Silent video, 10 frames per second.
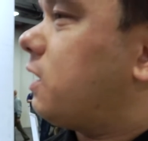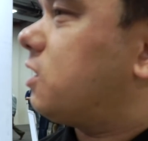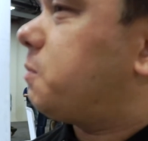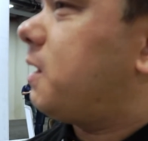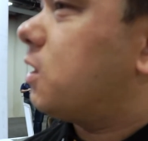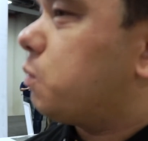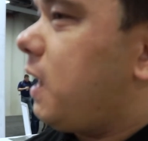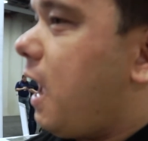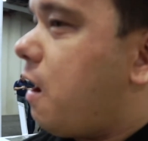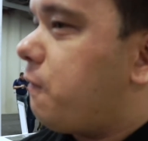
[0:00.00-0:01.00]
this because
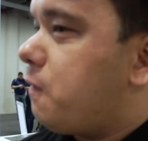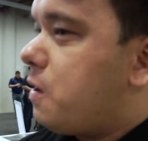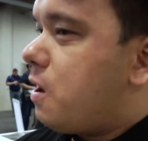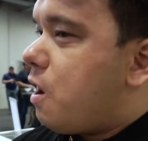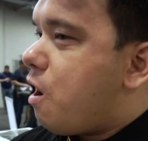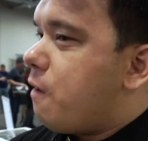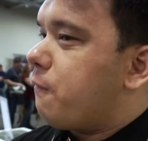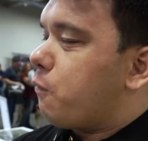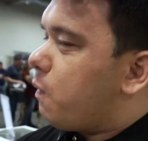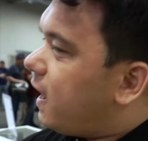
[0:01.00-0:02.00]
we have a
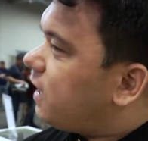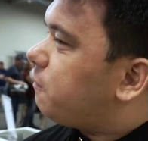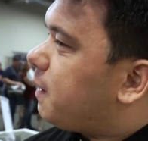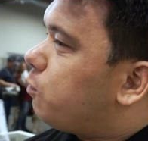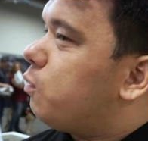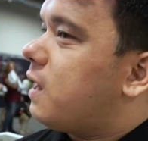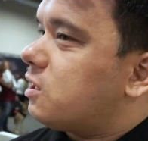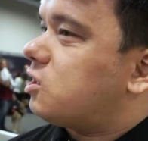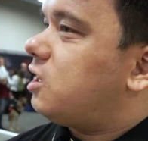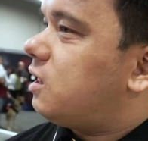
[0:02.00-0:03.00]
variety of people who
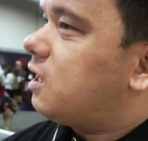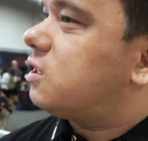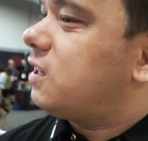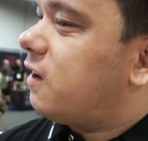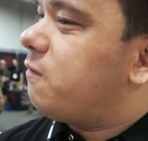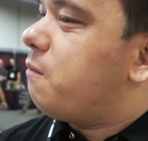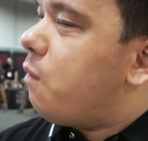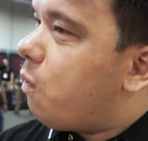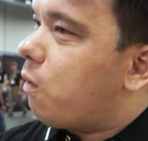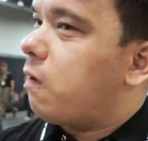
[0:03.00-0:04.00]
get to see things and give
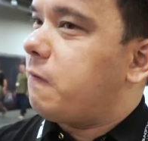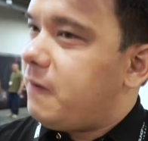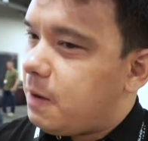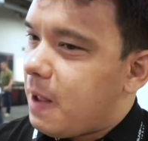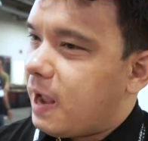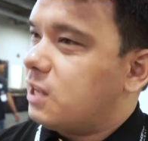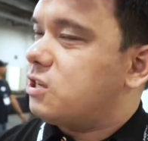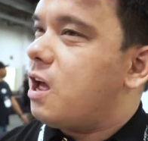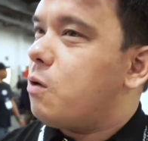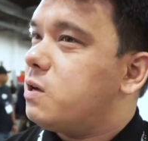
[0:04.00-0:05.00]
more feedback.
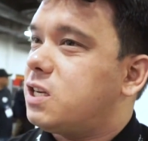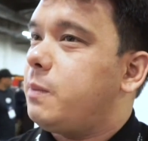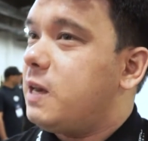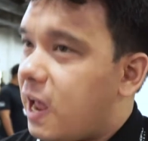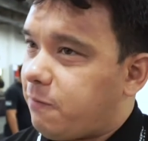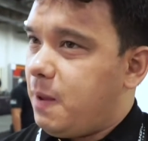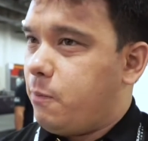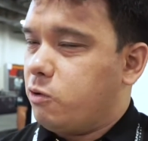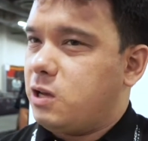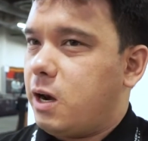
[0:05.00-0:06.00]
It's not always going to be knife
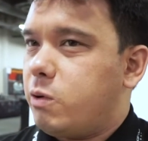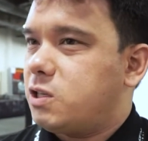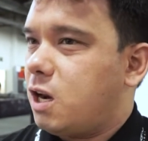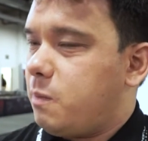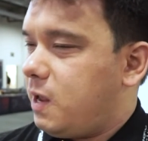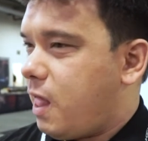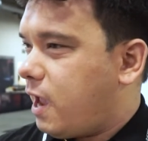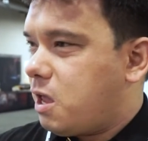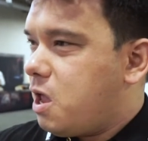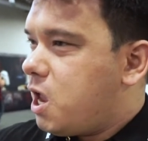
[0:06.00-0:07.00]
people. It's not always going to be
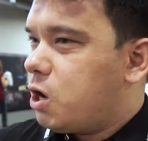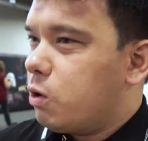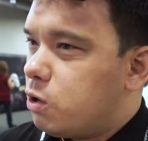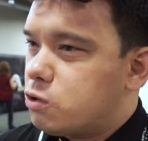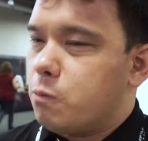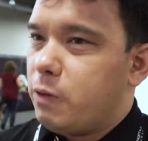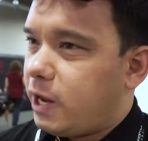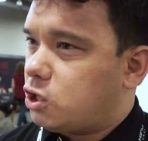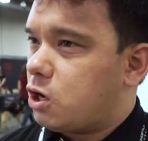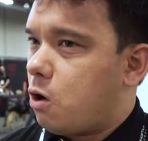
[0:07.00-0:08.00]
like your usual
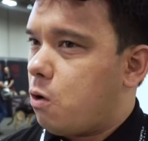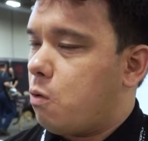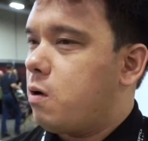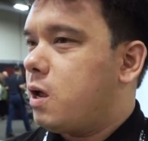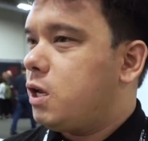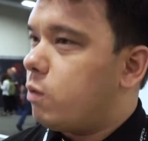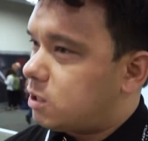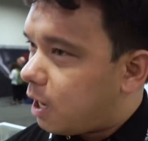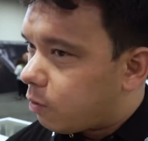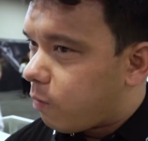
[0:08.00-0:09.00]
Blade Show
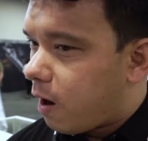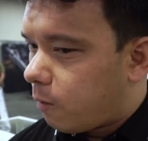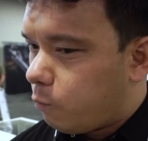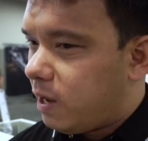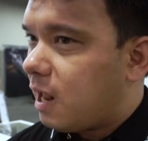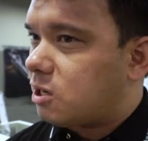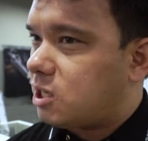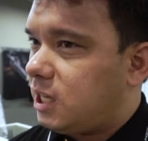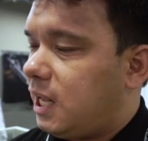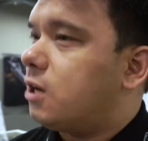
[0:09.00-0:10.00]
USN crowd. We get to
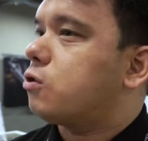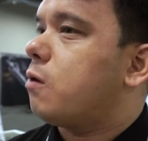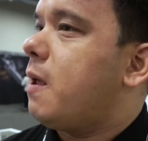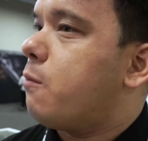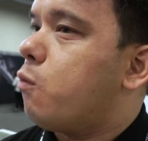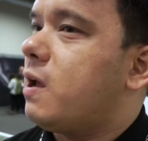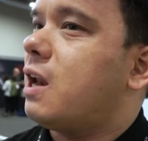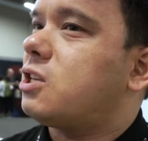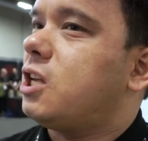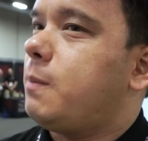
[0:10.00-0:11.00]
see the industry people. We
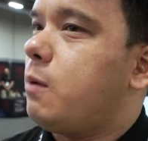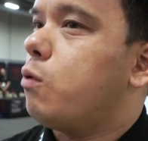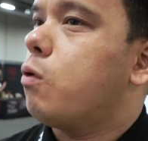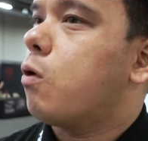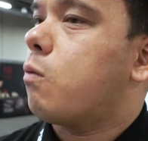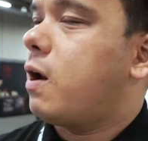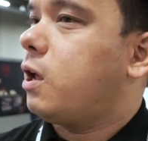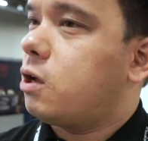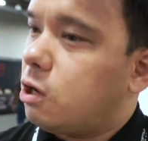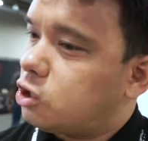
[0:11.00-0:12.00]
get to see the people who are
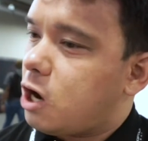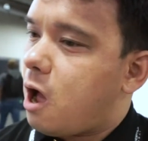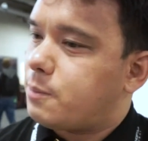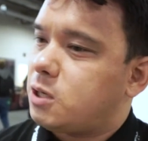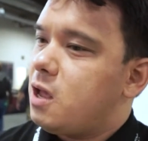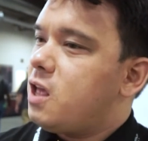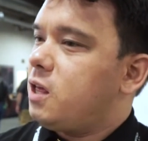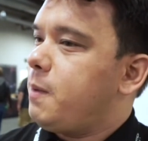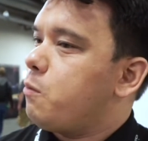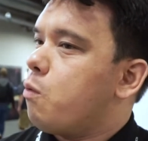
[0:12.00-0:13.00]
running gun shops,
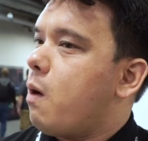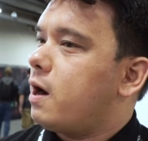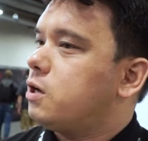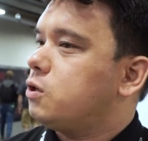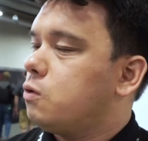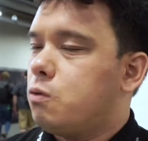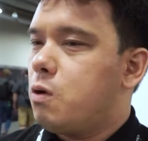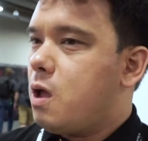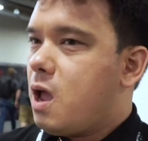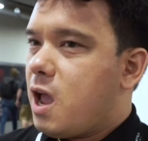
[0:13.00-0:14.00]
the people who want to
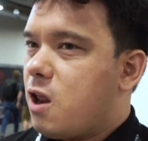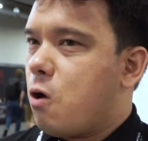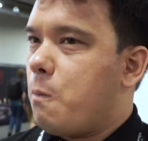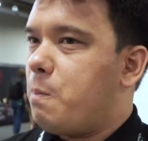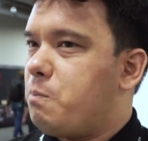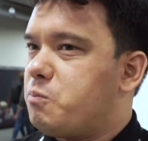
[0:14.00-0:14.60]
do, you know,